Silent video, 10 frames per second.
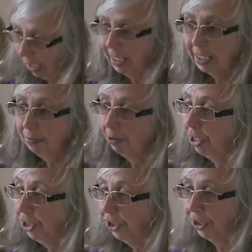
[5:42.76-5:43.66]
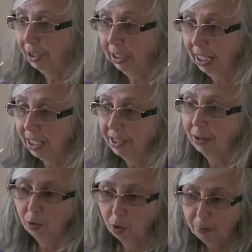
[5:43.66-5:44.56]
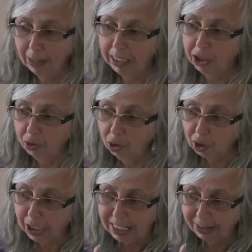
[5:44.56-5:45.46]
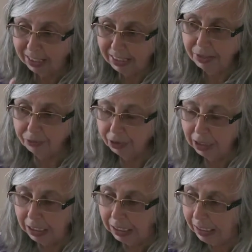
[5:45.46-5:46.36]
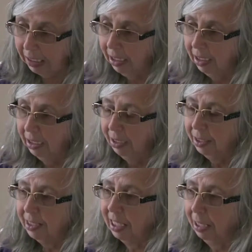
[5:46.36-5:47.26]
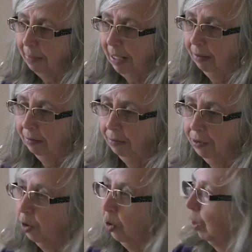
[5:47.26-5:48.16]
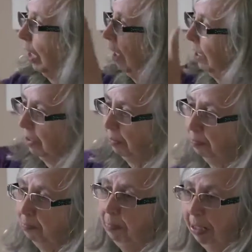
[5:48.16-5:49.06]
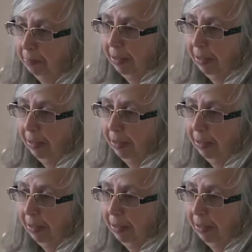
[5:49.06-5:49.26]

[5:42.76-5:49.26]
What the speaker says: So, inspiration, yes, or making you look at something differently. This thing about not looking at it as a big